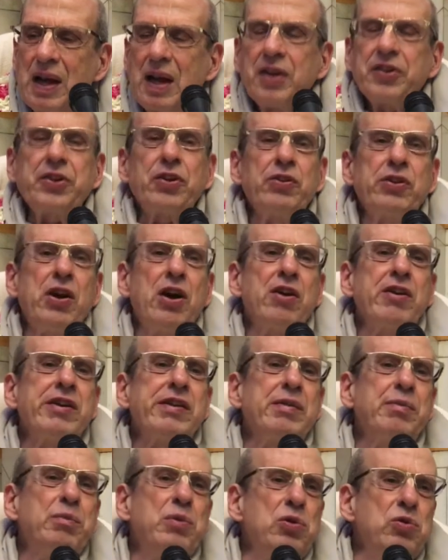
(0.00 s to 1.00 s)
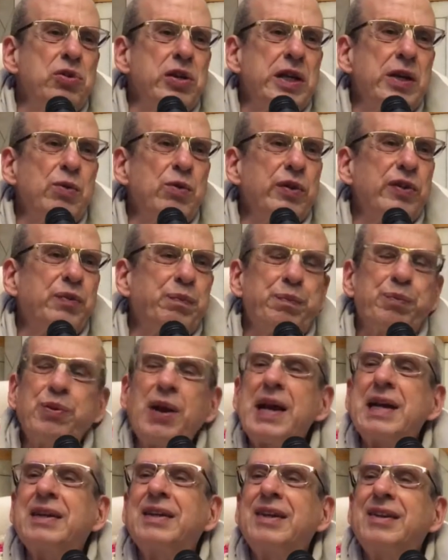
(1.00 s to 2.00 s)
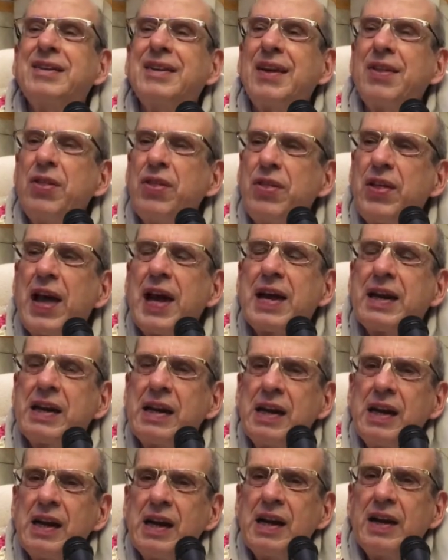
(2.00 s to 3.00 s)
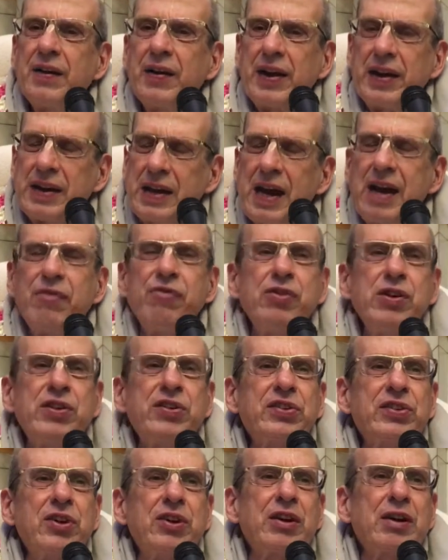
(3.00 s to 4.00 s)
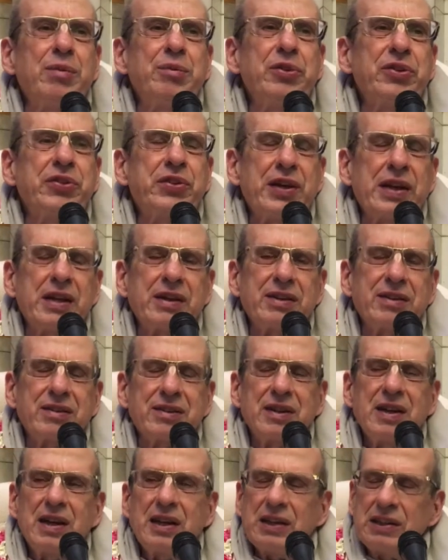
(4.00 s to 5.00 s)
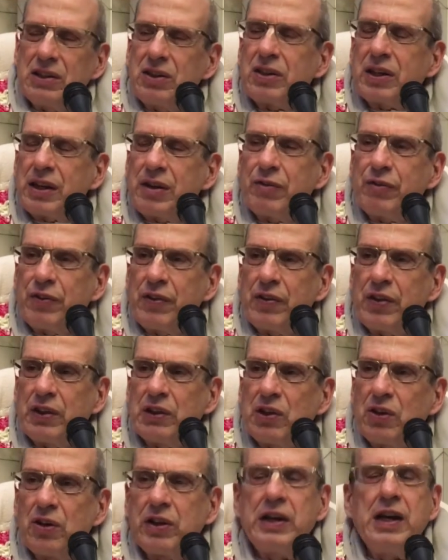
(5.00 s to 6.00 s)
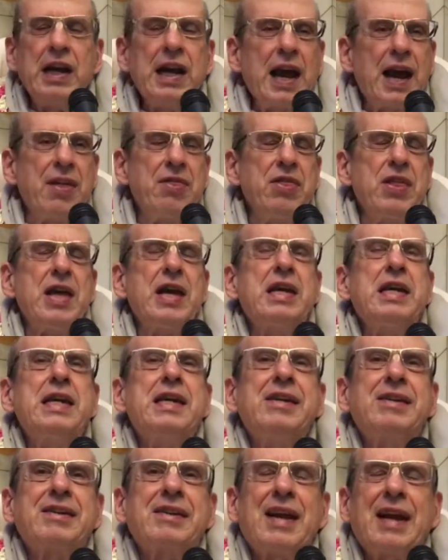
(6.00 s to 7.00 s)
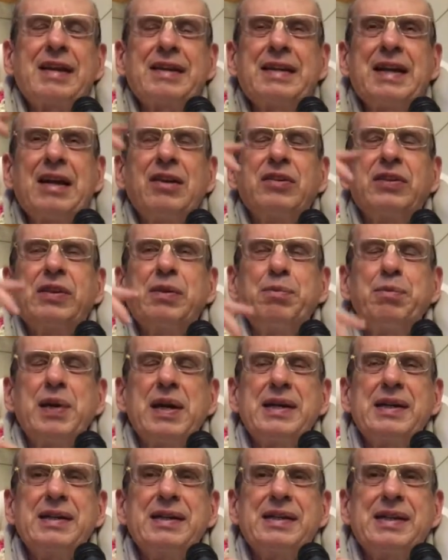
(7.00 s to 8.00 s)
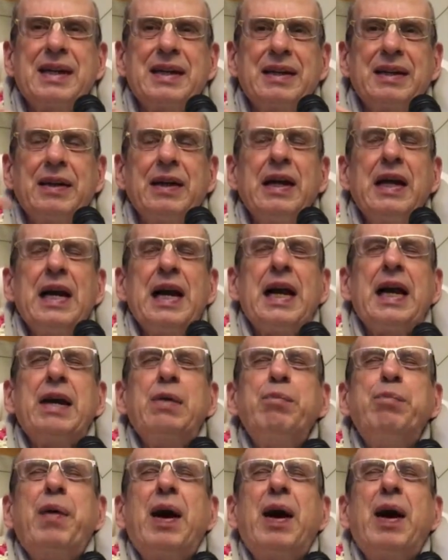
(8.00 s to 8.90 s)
So Narada Muni was practicing that in every circumstance, looking for the Lord. And then he sat down to meditate. And